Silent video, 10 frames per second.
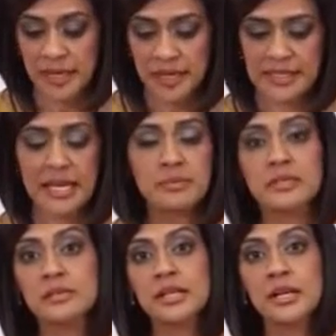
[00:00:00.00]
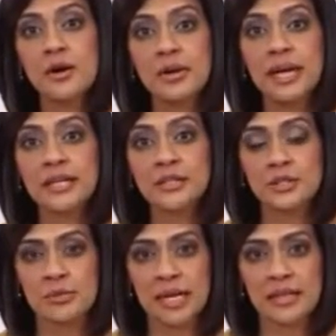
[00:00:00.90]
It's absolutely okay
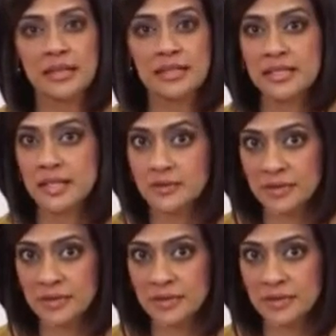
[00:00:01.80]
to make this,